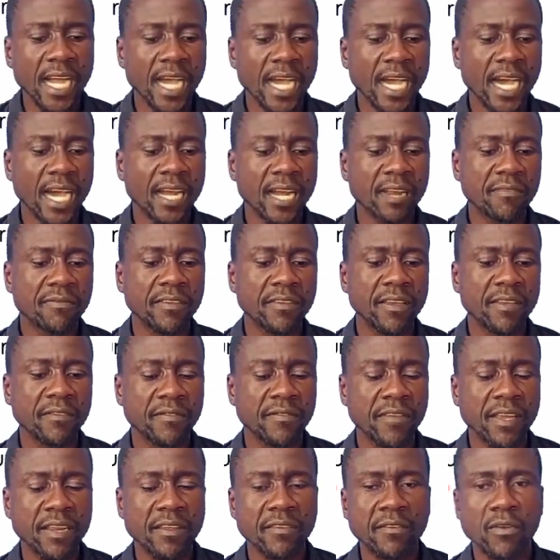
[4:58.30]
are
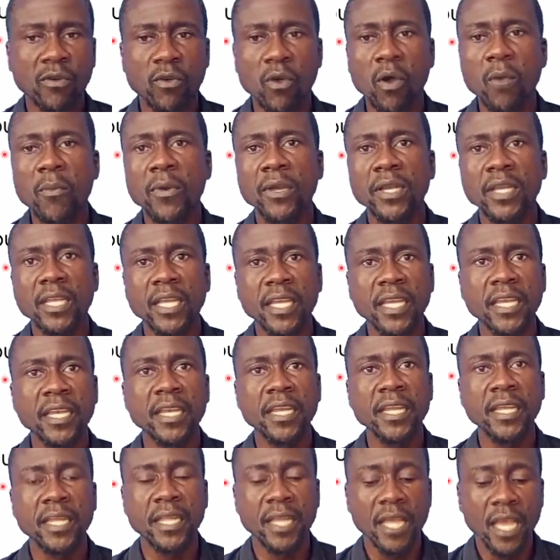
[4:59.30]
very common
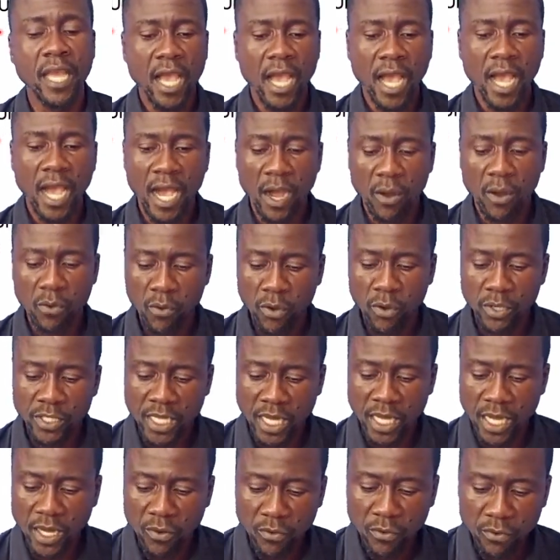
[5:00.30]
in
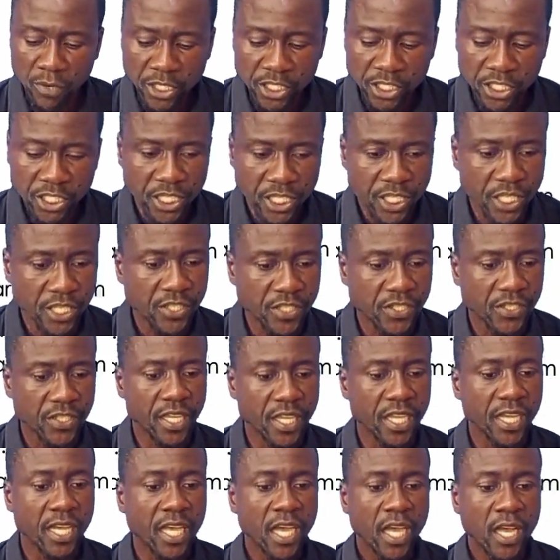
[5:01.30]
water which
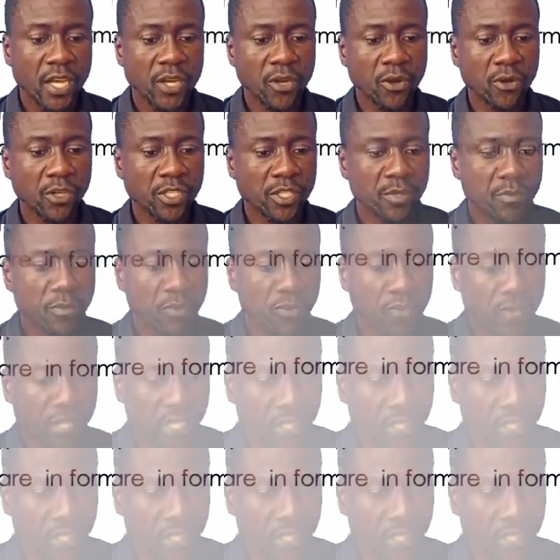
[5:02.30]
is not moving.